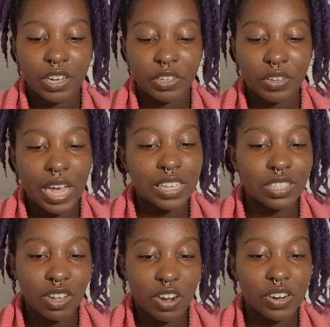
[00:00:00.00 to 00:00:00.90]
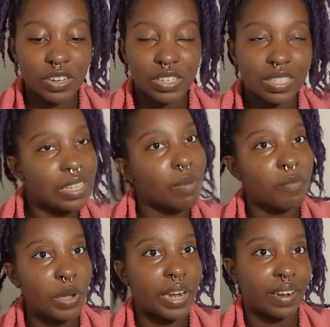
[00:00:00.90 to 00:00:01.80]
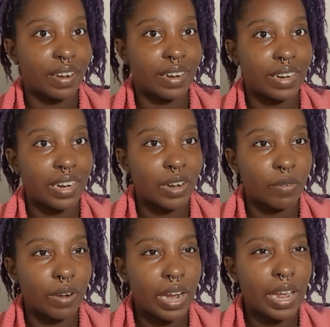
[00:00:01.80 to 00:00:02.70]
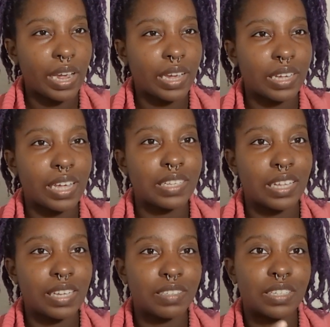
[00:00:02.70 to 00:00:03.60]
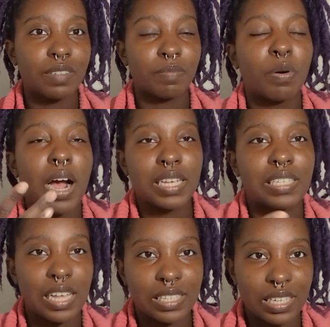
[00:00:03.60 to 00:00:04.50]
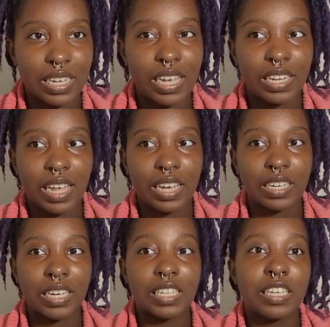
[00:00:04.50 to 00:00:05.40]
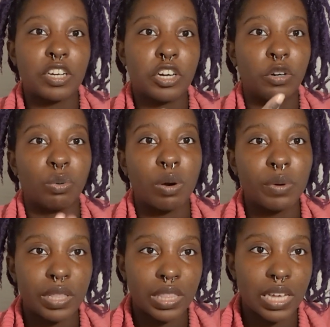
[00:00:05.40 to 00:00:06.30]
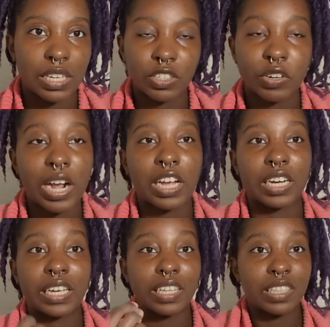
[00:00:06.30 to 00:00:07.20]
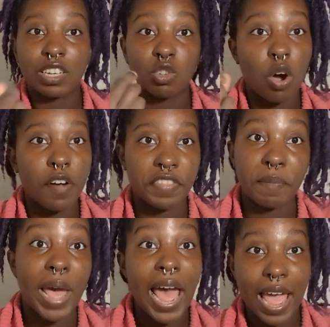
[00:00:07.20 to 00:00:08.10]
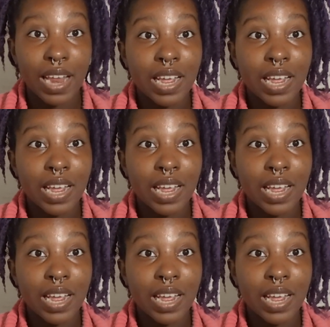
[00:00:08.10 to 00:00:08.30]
You guys start somewhere, right? And process it and like continue to grow in things. You're not going to get things off the bat.